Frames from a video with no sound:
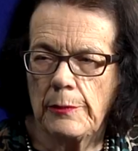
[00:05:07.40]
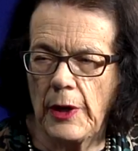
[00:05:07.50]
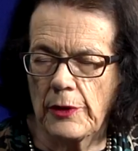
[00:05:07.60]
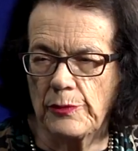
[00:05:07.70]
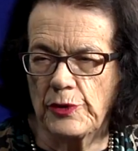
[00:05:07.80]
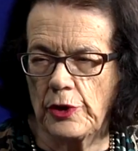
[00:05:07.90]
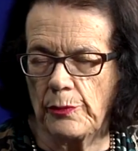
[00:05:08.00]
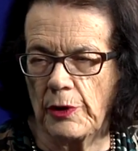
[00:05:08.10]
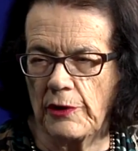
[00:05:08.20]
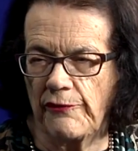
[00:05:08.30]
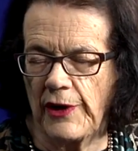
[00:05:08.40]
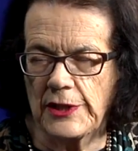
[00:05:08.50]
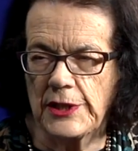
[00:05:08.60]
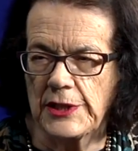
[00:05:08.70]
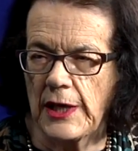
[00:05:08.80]
Malcolm Turnbull, in
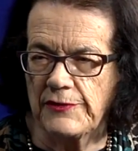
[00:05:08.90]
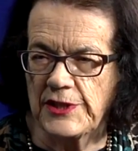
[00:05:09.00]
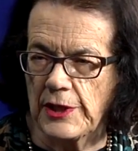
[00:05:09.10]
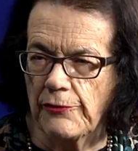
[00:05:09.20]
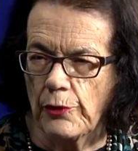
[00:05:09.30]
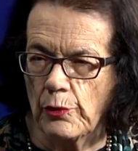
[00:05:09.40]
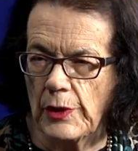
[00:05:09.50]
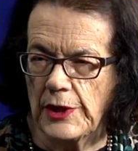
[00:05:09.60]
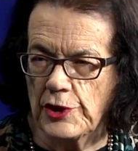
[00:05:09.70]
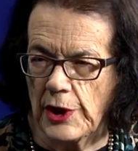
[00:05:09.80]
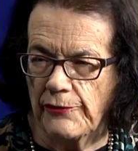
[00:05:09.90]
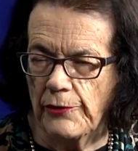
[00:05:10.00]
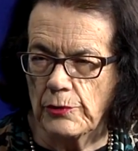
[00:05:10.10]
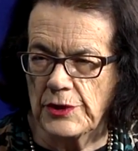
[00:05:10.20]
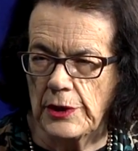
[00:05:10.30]
fact, has had several
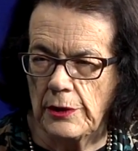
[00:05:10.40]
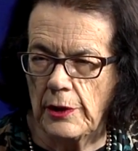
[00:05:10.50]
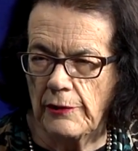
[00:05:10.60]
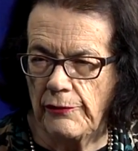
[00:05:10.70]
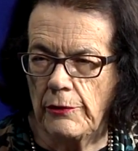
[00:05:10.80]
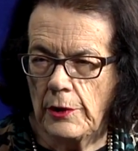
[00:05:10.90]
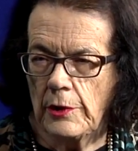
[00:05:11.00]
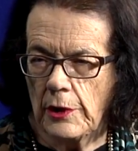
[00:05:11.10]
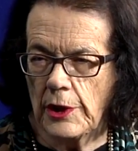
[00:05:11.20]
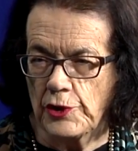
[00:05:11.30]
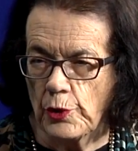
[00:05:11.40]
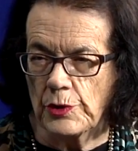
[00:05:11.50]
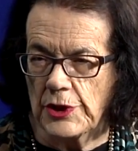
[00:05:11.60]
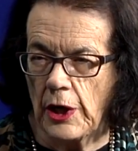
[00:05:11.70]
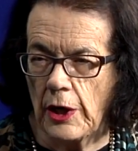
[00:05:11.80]
reshuffles in a
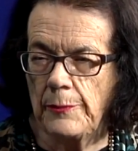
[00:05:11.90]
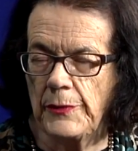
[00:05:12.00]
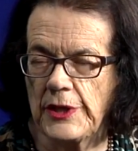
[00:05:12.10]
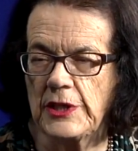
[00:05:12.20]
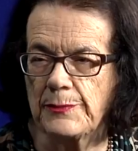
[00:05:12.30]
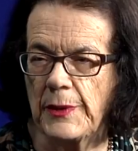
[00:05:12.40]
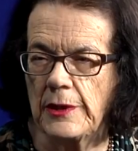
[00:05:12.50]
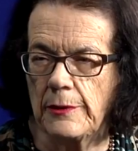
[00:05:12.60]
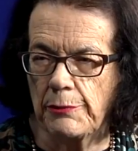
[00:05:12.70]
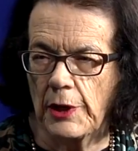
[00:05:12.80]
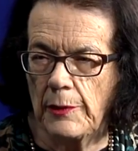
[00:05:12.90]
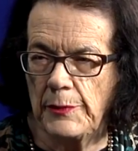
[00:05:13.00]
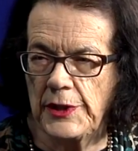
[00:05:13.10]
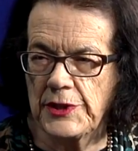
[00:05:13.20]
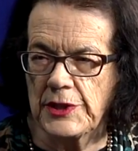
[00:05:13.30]
short time that he's been Prime
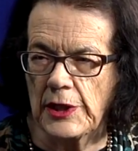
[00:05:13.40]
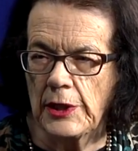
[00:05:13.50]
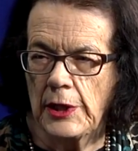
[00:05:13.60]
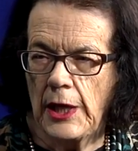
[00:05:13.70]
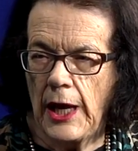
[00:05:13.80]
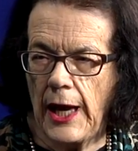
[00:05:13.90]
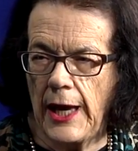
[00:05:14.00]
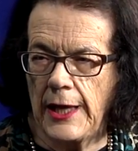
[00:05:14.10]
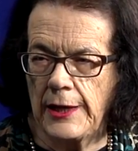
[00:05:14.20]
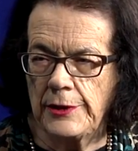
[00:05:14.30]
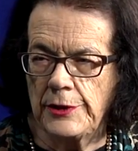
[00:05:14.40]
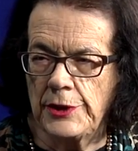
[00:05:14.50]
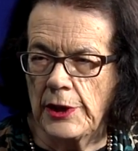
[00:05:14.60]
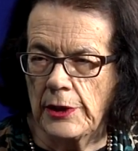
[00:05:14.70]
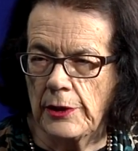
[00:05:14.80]
Minister, and
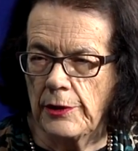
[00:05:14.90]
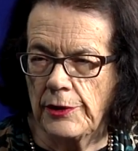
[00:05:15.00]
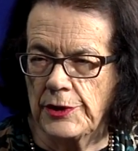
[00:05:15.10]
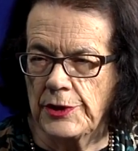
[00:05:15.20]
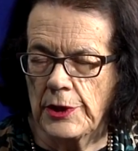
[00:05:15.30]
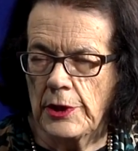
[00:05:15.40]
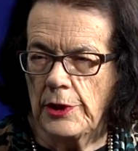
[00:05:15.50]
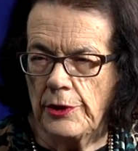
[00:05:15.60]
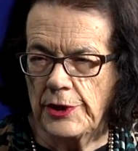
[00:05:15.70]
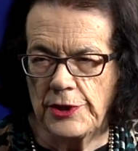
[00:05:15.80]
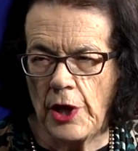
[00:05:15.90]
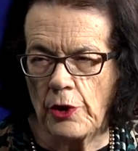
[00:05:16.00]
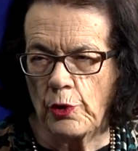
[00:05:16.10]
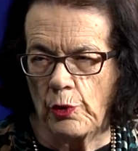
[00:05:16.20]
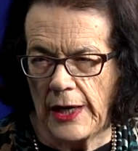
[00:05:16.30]
there's
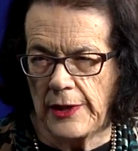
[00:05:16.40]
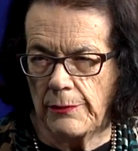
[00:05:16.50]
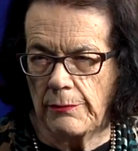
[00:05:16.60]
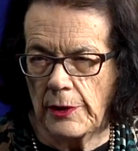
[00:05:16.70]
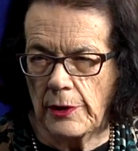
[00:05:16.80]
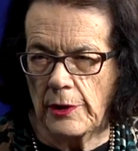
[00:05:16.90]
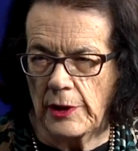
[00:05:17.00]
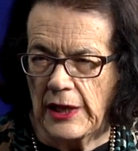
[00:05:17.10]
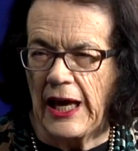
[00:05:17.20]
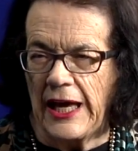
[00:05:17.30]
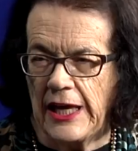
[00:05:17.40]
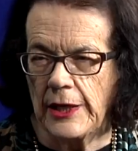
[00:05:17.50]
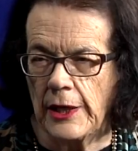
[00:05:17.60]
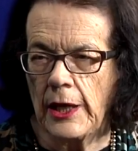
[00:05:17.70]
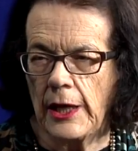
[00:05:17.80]
no great
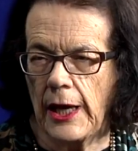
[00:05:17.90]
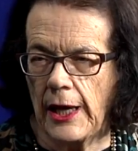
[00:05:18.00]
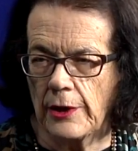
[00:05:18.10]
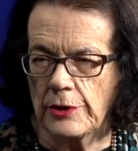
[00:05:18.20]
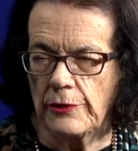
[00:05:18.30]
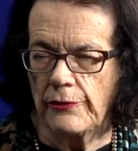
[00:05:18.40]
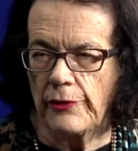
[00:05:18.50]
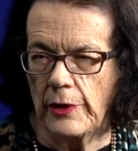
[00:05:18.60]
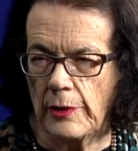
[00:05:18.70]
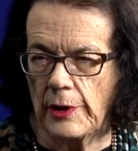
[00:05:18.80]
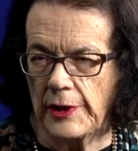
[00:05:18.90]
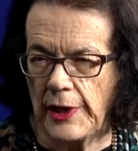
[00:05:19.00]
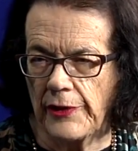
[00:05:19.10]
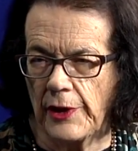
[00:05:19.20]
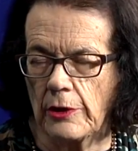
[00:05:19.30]
gain out of
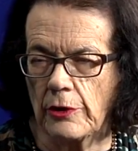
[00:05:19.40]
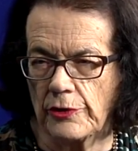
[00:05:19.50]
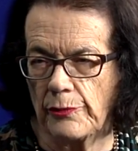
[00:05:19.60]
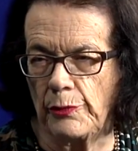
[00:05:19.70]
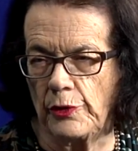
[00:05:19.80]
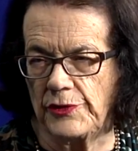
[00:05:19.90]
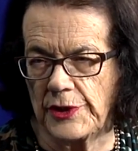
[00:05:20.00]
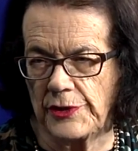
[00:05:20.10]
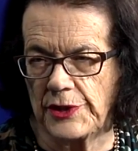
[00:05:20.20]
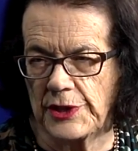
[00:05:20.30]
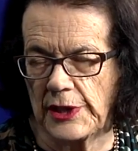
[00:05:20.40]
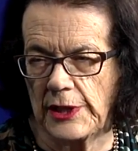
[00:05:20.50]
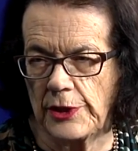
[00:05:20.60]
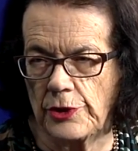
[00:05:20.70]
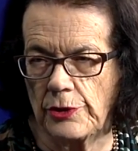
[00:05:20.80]
another lot of moves at this
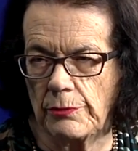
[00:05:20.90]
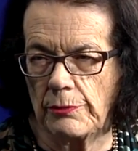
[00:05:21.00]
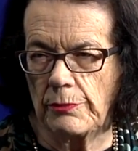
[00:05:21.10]
stage.